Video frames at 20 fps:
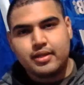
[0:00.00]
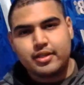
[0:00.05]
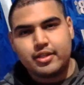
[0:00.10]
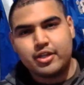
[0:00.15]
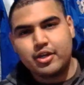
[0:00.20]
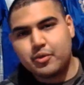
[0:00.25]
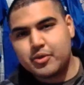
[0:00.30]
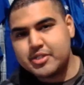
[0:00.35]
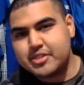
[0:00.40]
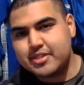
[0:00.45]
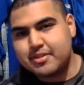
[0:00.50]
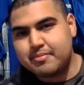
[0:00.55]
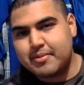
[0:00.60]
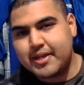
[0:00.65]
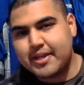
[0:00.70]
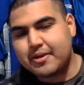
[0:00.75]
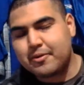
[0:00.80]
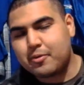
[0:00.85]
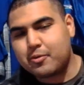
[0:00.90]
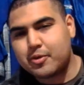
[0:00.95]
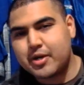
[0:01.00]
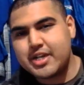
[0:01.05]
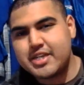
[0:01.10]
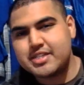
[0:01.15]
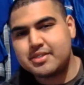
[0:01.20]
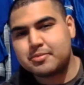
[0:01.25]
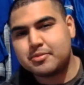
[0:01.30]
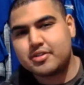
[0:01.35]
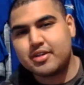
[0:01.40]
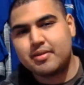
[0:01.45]
Yo, what's up, my crazy
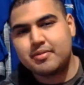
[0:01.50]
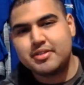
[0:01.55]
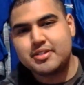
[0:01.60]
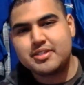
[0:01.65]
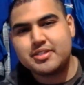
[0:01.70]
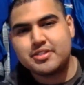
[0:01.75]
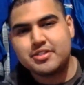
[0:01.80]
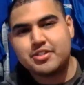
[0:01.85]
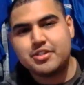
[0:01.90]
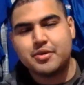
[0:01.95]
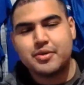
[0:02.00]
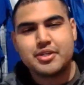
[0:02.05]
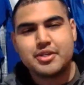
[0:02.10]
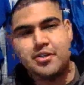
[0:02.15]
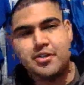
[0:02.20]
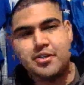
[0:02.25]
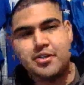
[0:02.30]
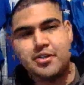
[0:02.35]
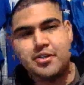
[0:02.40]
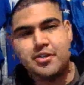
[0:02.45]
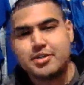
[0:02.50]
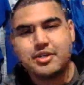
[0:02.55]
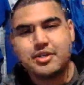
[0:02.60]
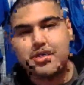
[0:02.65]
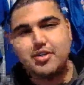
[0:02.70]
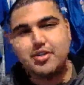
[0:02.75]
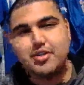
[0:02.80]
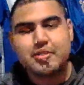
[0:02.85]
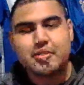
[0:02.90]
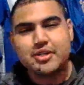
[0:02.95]
subscriber? This is Joking John
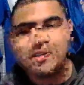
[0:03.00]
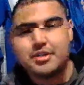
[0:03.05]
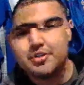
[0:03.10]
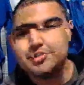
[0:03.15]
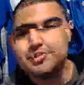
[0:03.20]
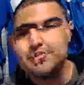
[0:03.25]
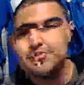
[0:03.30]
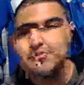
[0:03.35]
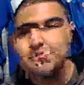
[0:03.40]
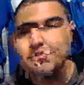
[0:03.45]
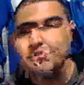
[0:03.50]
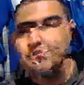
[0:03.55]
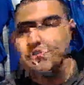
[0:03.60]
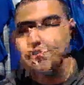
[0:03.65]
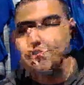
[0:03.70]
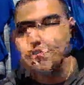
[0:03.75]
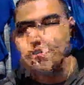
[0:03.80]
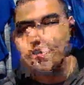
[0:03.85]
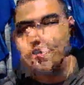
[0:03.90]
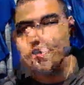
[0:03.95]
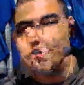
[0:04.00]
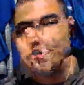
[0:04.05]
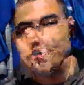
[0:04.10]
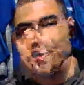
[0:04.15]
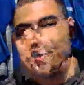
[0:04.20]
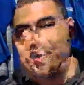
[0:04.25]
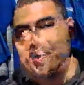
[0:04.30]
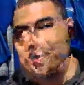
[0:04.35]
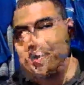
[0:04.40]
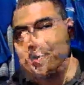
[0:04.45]
Four, and welcome to 2015.
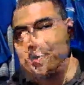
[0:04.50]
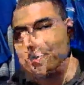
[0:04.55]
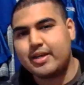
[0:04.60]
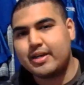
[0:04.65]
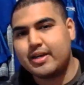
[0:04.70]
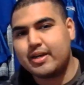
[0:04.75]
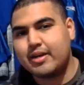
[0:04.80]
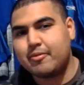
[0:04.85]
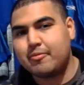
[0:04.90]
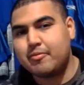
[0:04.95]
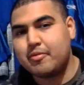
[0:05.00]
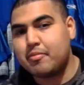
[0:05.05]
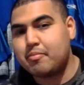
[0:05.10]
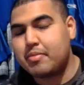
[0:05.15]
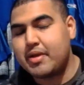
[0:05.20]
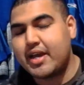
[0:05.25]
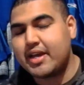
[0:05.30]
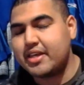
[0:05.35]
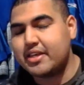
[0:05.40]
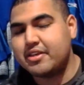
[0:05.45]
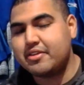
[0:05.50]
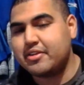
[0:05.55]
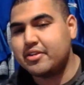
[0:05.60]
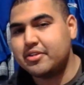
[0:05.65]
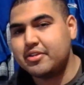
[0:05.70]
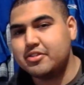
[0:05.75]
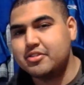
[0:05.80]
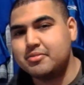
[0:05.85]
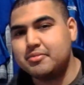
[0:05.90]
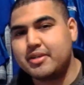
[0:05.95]
And uh, we're back here on
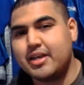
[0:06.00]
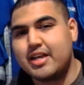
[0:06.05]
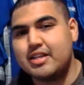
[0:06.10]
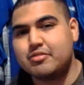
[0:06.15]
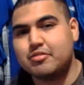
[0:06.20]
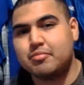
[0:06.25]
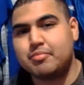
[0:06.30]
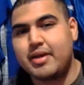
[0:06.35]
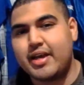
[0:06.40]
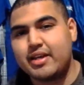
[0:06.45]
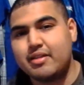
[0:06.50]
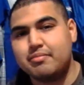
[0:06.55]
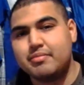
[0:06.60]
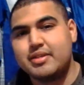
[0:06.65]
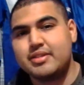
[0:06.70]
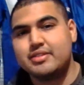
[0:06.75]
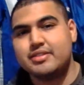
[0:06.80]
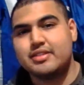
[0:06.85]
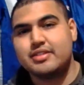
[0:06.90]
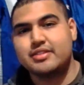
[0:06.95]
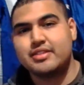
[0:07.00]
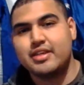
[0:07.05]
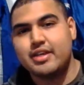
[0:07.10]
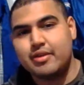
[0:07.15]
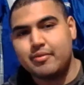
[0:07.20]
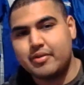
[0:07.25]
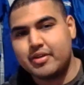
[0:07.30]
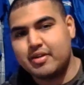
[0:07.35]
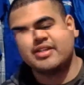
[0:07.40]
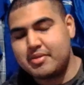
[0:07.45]
YouTube, guys. We're back in business.
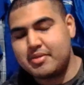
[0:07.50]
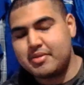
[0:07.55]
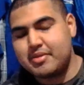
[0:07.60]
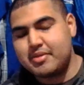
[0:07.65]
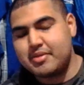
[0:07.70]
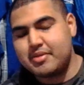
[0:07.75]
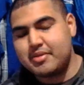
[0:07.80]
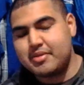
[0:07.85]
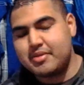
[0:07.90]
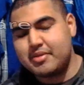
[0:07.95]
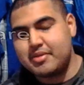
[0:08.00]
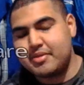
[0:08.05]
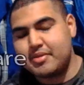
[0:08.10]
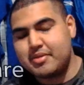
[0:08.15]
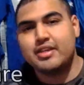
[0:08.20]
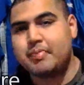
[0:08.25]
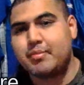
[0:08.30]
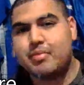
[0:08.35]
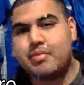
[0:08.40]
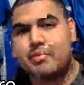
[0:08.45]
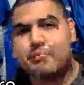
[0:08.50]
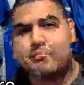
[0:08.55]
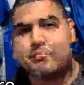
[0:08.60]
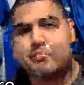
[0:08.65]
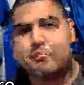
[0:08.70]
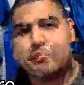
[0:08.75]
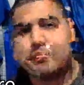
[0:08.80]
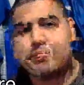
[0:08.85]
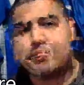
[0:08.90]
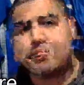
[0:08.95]
We're gonna be talking about the new games. We're
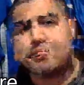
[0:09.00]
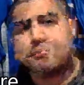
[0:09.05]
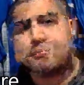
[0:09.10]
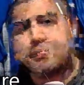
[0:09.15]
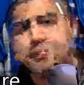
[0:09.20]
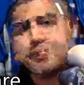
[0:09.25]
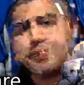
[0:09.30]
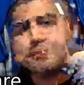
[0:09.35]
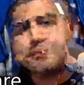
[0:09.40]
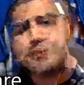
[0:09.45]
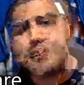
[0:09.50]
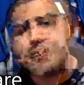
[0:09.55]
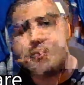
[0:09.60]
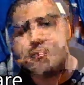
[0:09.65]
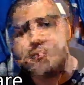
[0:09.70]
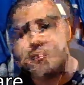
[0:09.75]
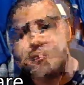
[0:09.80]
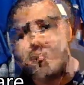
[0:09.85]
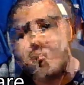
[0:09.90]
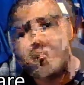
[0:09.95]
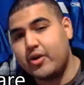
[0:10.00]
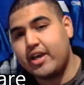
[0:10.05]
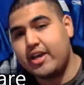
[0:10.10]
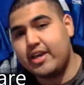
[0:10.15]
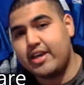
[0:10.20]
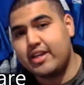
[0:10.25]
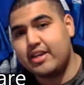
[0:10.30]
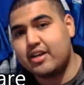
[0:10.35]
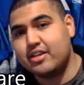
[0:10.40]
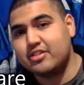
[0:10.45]
gonna be talking about games that I took
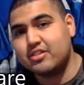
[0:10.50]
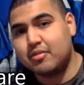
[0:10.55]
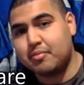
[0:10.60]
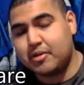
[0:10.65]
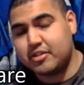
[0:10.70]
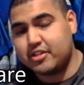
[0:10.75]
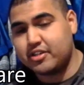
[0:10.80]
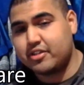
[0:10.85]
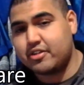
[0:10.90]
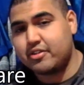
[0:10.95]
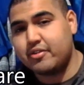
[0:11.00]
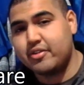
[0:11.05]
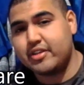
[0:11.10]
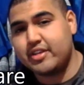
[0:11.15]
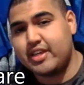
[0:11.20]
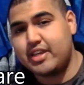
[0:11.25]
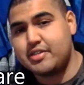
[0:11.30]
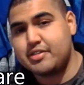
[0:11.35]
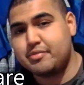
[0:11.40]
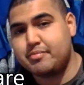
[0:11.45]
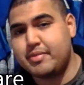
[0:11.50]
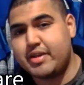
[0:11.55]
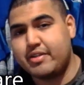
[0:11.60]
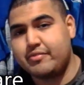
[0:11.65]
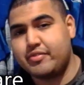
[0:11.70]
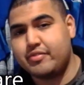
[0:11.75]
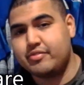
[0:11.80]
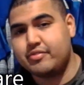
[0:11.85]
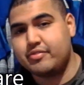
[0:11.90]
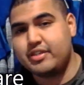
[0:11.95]
away, and also about the current games, Madden
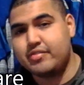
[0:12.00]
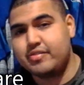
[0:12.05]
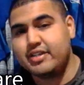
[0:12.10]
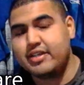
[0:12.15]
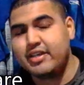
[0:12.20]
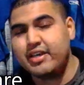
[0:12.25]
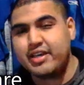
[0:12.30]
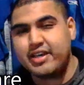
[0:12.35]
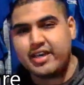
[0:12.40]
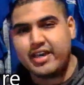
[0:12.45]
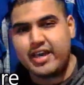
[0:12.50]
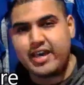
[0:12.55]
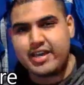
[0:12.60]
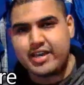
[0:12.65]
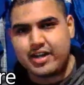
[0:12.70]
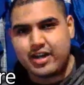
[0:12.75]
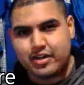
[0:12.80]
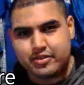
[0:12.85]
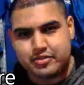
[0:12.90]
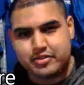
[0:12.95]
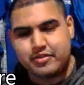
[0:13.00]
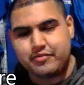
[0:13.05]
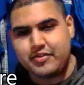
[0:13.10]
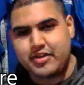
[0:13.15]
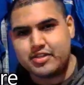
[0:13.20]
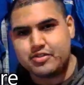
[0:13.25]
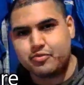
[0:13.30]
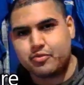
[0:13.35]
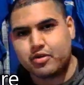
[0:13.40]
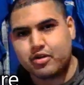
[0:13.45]
15 and Call of Duty:
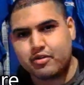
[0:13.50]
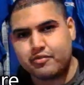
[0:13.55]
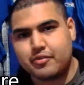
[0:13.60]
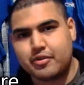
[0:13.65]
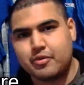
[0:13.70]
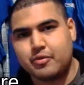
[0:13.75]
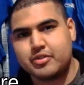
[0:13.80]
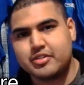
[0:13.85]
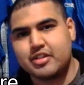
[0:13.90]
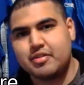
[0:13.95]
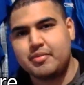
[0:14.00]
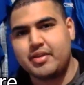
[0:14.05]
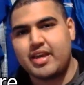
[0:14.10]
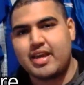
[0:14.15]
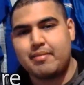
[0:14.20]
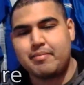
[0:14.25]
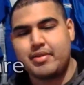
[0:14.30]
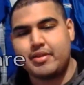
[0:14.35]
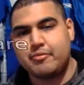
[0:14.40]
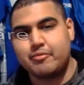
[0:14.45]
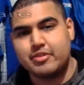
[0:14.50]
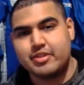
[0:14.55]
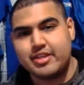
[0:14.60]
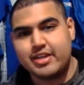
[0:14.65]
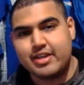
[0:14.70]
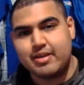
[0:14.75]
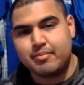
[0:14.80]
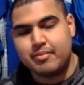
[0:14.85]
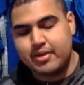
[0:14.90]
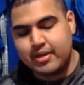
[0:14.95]
Advanced Warfare. What's gonna be happening with
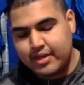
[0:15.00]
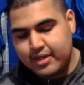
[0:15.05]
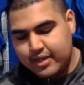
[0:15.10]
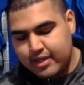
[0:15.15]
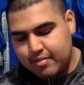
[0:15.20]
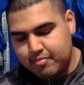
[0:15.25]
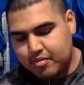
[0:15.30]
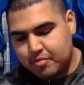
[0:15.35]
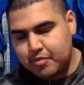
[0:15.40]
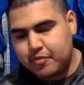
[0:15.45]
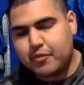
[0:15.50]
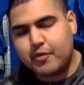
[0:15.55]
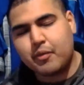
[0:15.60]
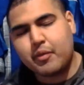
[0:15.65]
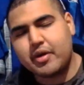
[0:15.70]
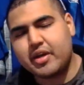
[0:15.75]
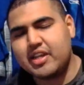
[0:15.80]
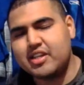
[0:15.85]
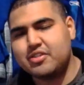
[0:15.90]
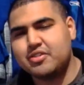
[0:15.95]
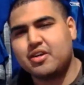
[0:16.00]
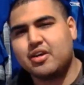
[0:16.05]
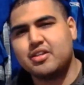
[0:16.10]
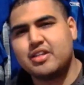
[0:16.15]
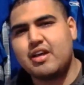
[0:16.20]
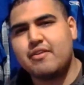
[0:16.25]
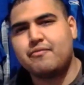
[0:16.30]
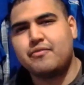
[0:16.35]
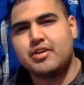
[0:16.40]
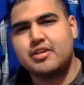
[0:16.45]
them? But before we get into all
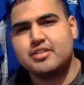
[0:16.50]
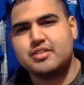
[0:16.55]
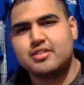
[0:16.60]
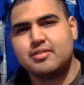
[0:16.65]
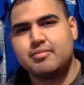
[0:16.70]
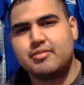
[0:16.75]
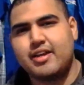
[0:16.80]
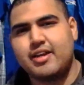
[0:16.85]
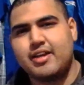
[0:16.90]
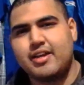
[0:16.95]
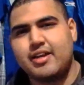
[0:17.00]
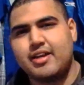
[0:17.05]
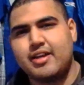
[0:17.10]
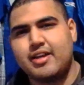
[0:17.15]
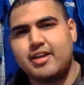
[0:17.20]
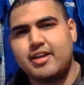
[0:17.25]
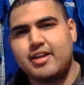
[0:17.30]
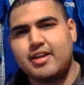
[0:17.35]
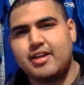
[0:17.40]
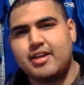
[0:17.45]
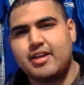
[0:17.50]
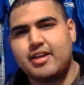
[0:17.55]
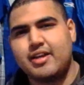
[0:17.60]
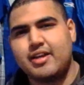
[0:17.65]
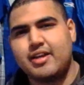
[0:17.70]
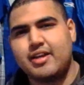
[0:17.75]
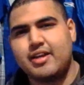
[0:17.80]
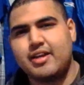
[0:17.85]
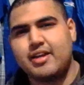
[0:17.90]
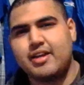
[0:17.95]
that fun stuff, guys, I would like to say
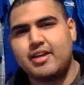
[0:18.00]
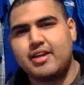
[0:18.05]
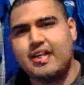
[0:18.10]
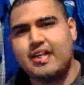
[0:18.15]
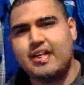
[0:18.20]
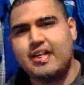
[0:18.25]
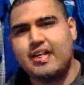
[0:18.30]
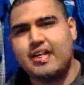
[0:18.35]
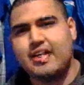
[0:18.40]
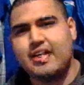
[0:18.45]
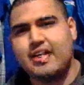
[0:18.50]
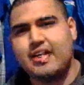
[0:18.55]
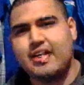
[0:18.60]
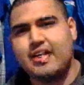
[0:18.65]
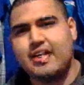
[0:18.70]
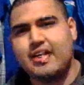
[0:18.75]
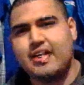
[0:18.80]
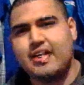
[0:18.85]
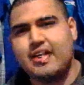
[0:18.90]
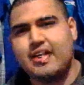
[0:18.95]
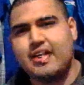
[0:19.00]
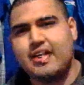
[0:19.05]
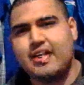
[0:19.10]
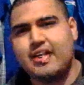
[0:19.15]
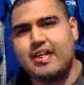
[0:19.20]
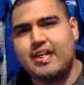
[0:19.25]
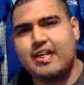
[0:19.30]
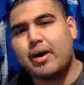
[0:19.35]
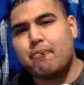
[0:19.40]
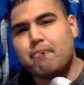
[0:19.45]
this real quick. The reason
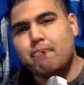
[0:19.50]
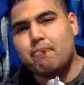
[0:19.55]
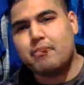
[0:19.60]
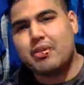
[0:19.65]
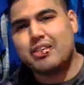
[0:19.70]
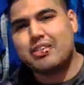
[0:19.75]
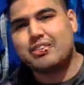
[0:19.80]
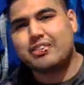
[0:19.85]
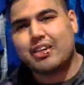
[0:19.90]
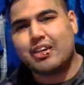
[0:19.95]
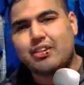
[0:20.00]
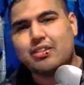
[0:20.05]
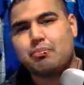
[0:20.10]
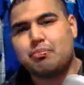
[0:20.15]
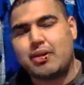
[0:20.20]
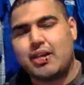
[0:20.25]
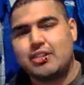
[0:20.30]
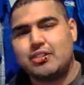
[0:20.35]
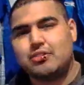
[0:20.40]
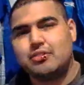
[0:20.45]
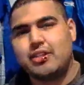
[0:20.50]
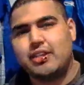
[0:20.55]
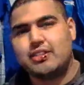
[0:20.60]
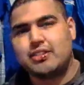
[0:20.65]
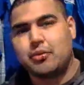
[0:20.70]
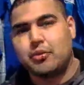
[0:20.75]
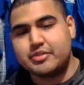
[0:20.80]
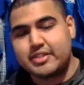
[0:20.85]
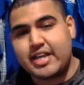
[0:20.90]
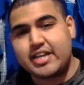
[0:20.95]
why I missed out the past two days,
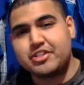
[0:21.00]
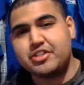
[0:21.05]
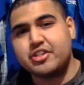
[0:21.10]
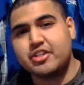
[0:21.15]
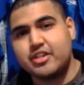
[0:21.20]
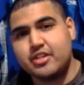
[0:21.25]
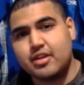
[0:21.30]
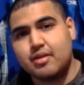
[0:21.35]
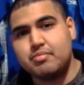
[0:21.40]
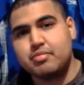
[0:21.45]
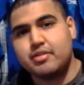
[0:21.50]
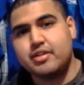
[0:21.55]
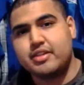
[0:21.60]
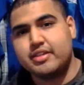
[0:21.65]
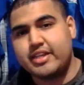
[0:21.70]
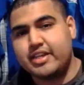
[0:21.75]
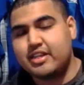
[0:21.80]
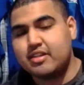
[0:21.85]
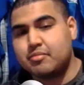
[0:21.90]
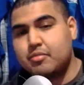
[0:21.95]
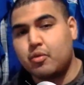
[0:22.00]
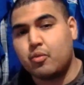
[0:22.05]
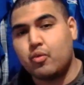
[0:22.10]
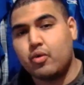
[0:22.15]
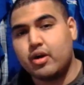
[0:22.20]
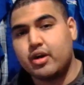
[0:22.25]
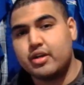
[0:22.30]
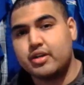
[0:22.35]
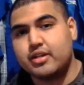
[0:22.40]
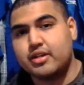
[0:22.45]
I was actually gonna upload on day number
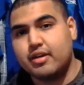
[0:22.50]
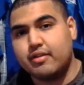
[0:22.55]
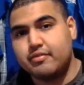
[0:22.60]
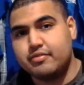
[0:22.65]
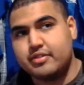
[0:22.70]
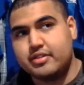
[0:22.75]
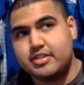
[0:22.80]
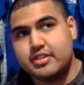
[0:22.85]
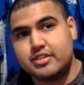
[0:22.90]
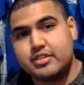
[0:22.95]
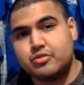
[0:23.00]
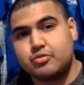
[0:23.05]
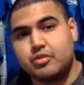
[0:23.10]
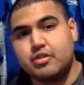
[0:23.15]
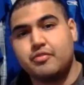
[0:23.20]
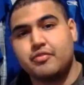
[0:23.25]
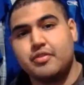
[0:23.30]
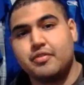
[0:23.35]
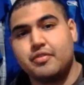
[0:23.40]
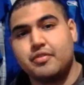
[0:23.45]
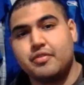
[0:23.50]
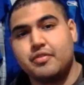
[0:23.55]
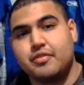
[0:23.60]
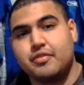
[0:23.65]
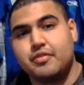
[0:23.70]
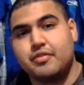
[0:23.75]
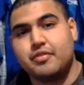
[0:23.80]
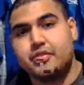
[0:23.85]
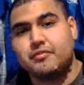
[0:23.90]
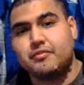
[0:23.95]
one of this 2015.
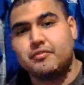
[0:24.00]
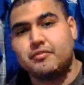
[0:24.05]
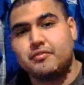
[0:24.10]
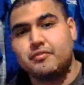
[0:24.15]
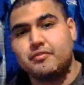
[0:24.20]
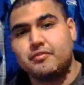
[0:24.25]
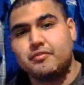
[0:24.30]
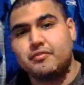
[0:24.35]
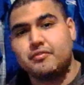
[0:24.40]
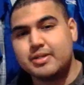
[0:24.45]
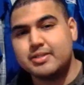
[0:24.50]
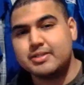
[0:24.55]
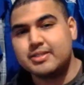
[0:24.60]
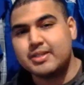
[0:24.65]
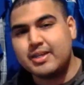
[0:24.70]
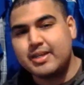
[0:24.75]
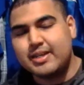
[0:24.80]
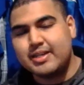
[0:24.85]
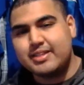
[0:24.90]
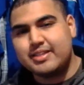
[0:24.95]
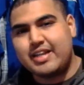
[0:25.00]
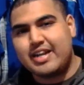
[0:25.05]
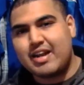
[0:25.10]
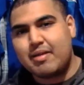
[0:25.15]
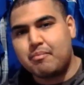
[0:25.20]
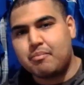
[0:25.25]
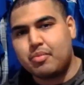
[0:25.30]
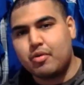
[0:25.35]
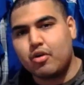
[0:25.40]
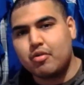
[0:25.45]
The problem was that I
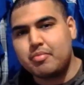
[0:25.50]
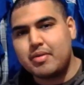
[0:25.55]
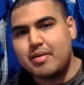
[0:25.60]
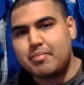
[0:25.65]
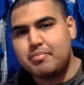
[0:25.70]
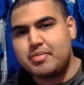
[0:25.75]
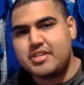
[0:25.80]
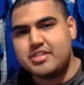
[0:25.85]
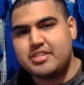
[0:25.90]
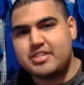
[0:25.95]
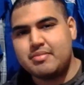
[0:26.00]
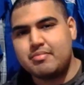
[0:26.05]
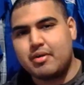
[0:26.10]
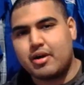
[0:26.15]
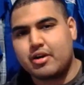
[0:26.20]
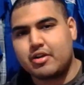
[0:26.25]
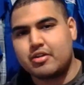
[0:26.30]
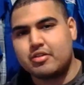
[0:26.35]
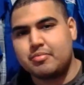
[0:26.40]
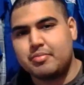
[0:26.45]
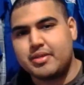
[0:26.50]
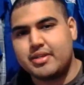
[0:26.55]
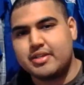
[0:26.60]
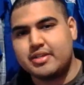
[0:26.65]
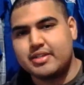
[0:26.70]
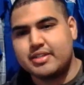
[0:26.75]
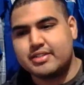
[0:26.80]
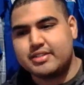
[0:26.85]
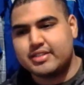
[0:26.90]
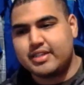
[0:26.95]
broke my PC monitor
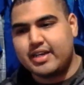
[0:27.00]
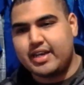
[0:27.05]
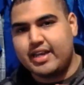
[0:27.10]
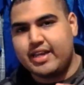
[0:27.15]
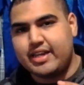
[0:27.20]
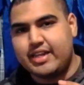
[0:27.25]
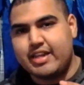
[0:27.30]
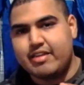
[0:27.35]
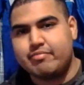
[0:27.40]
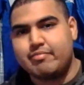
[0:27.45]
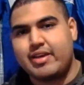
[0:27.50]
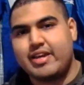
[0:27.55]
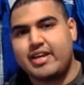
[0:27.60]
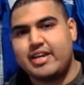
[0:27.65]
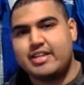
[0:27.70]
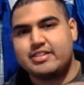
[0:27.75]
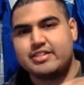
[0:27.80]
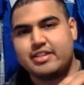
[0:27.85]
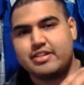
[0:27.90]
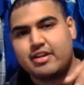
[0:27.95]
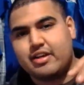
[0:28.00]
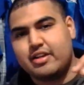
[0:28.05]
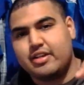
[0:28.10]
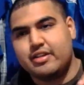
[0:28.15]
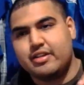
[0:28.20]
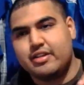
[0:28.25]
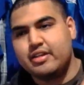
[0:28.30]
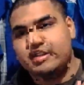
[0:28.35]
because I left my headset on it